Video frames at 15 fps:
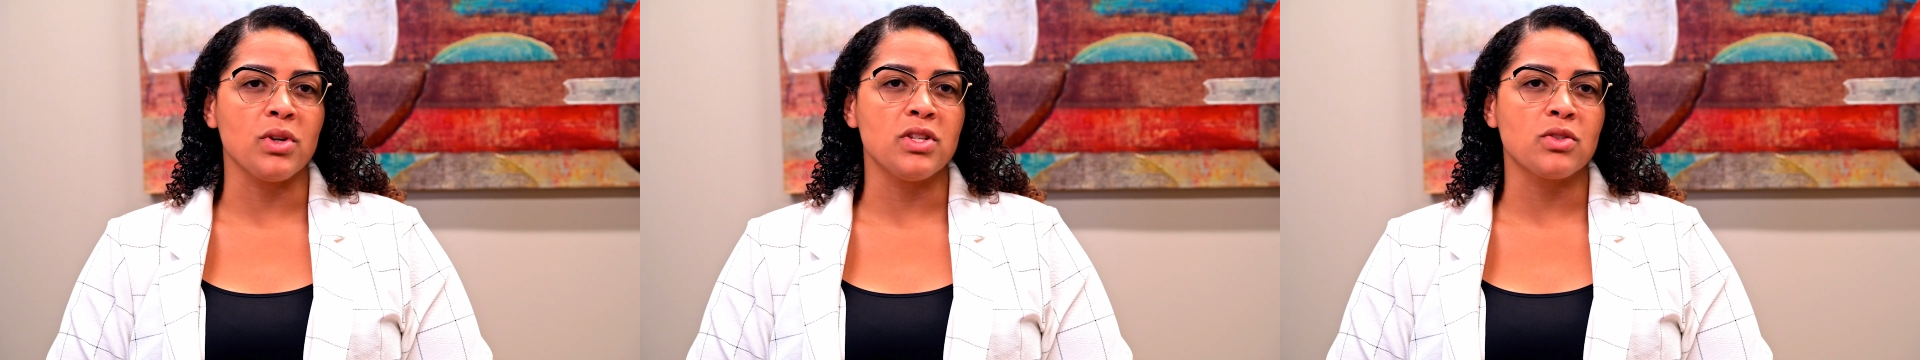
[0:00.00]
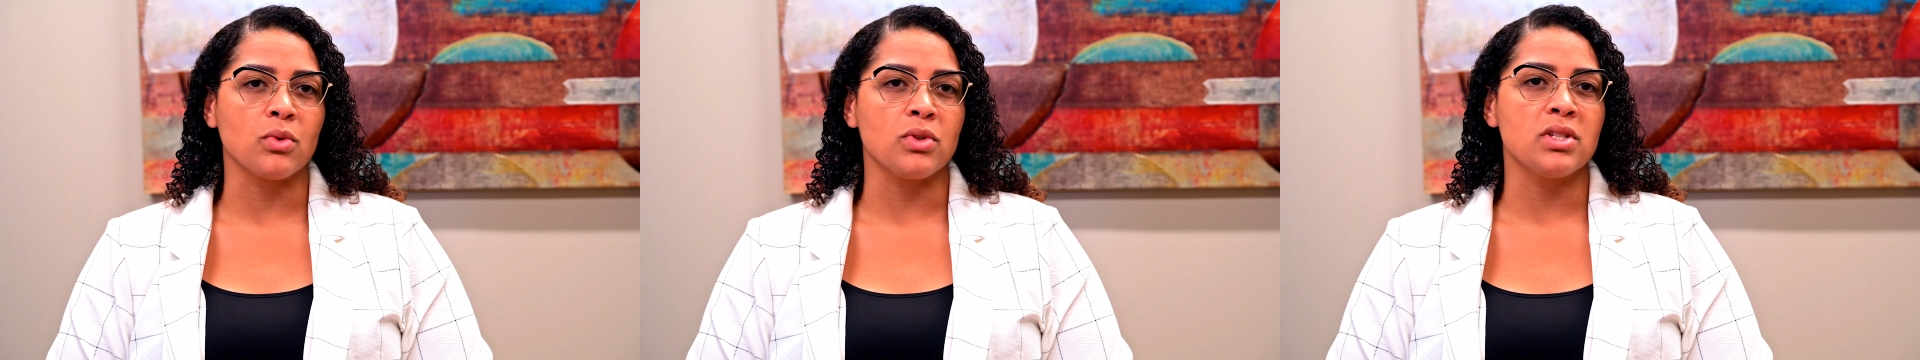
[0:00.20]

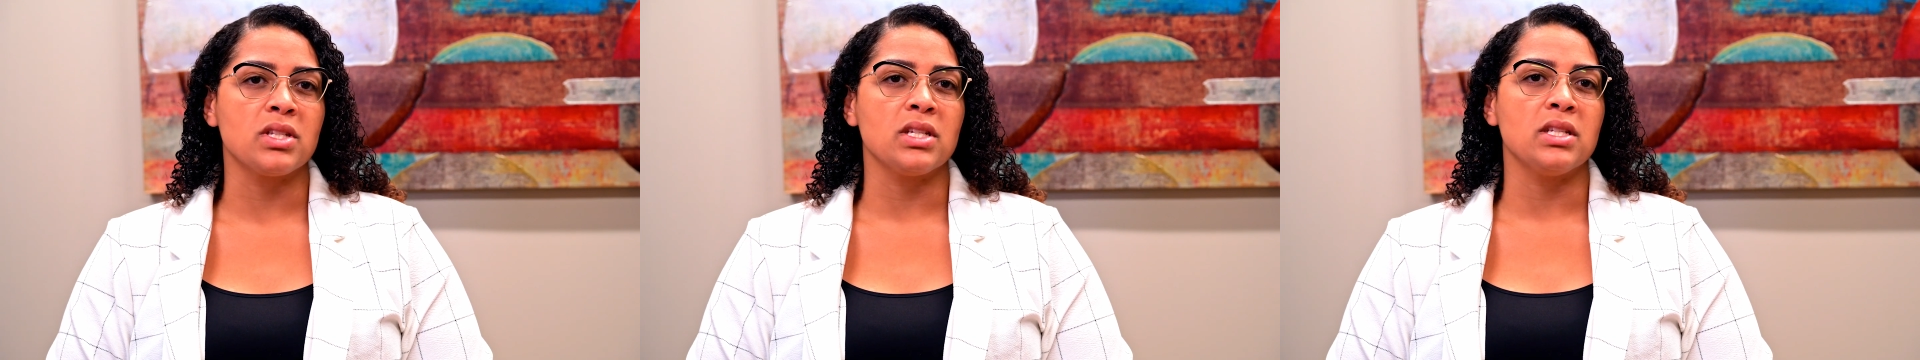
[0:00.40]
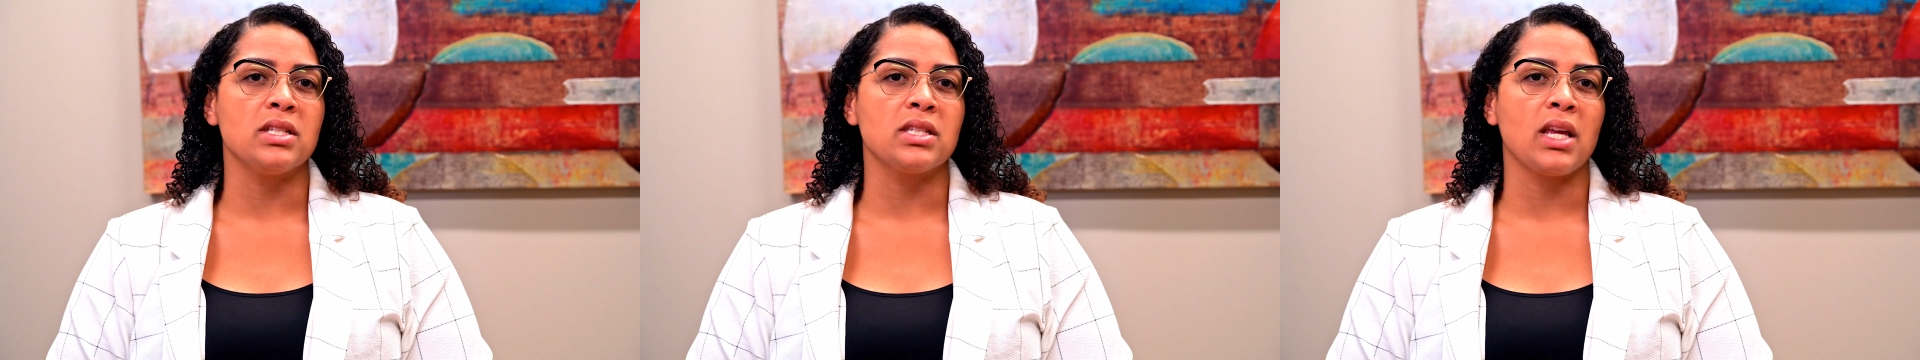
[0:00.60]

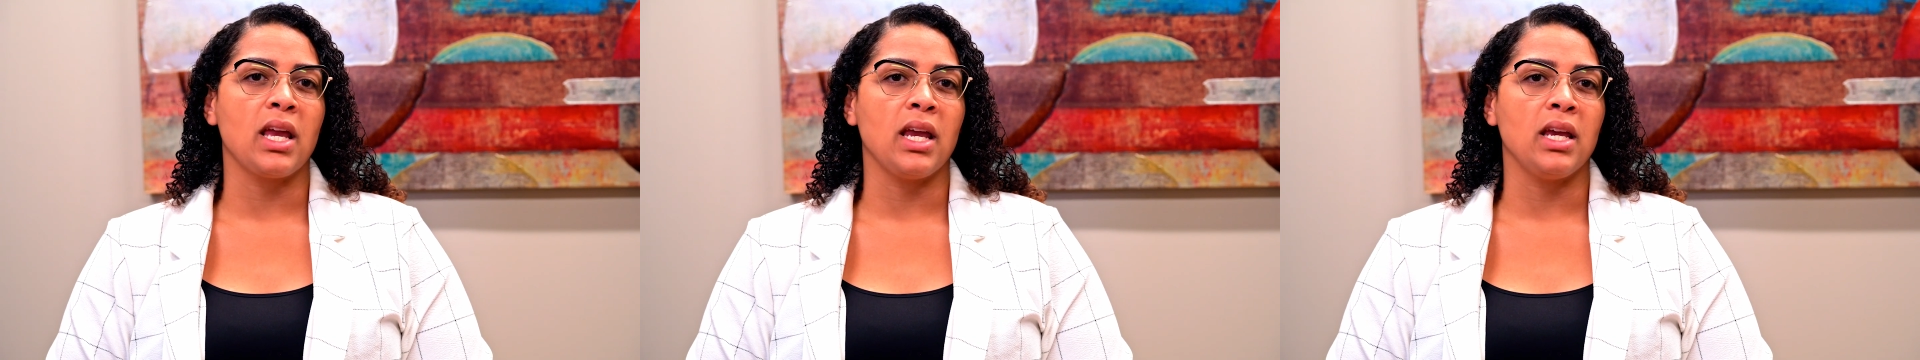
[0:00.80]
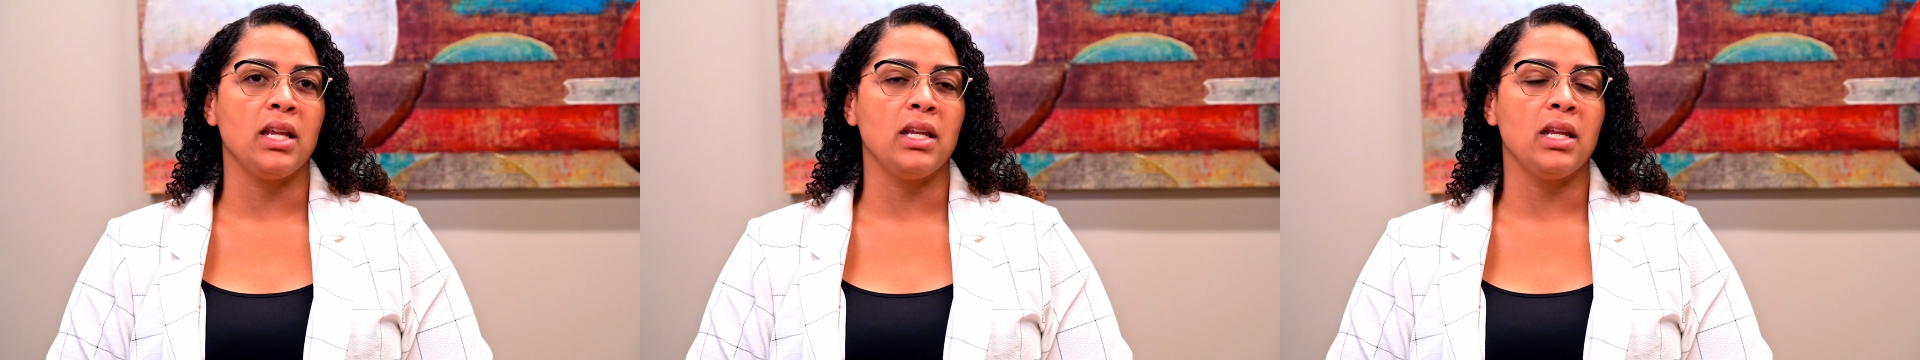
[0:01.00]
resources
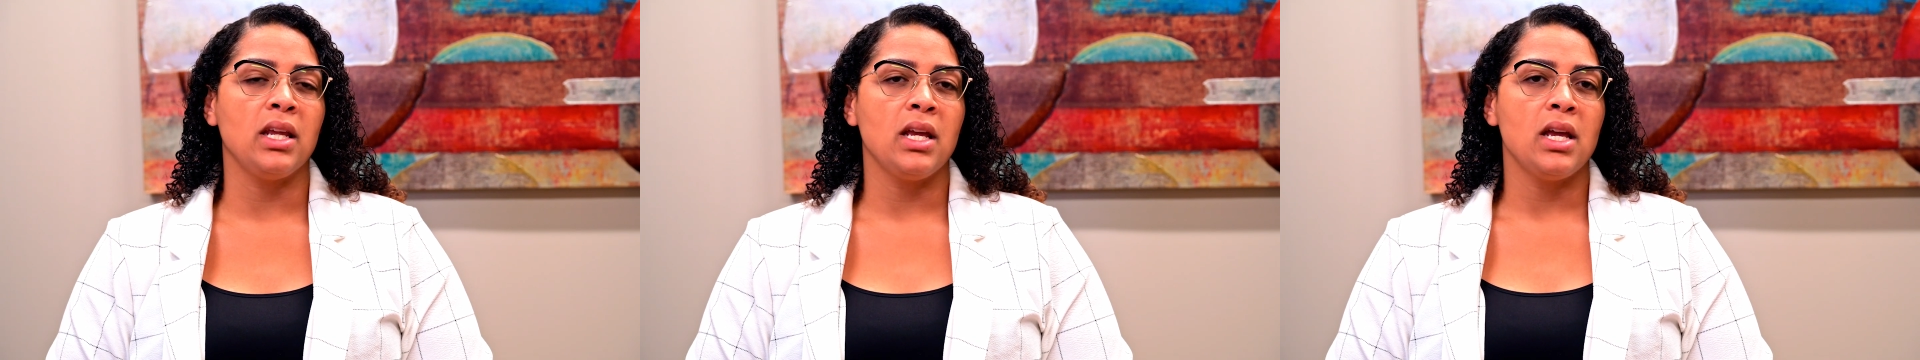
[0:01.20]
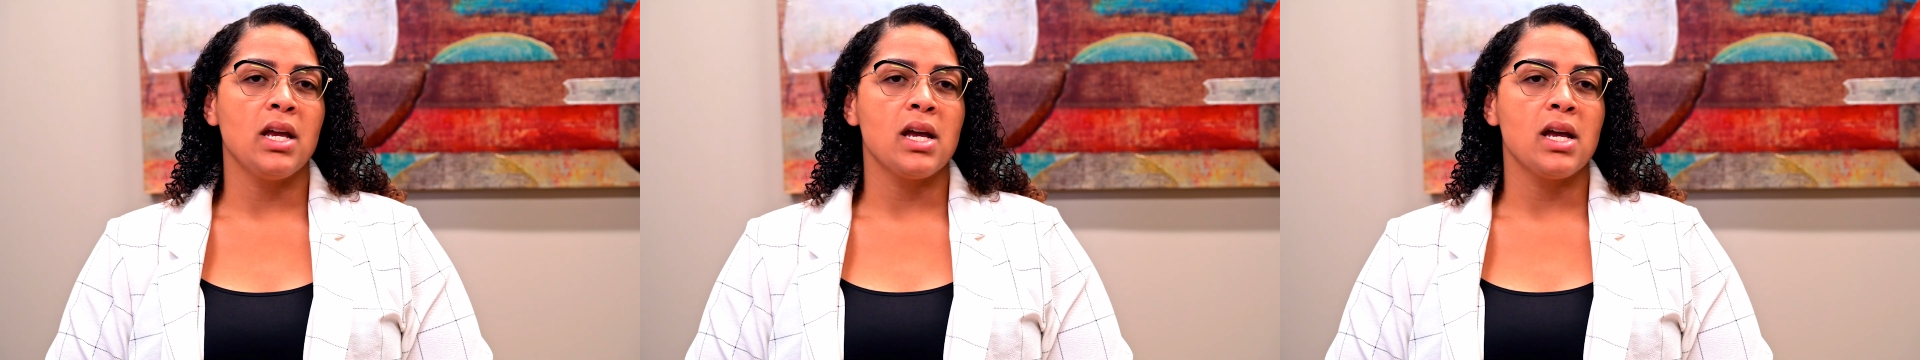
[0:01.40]
and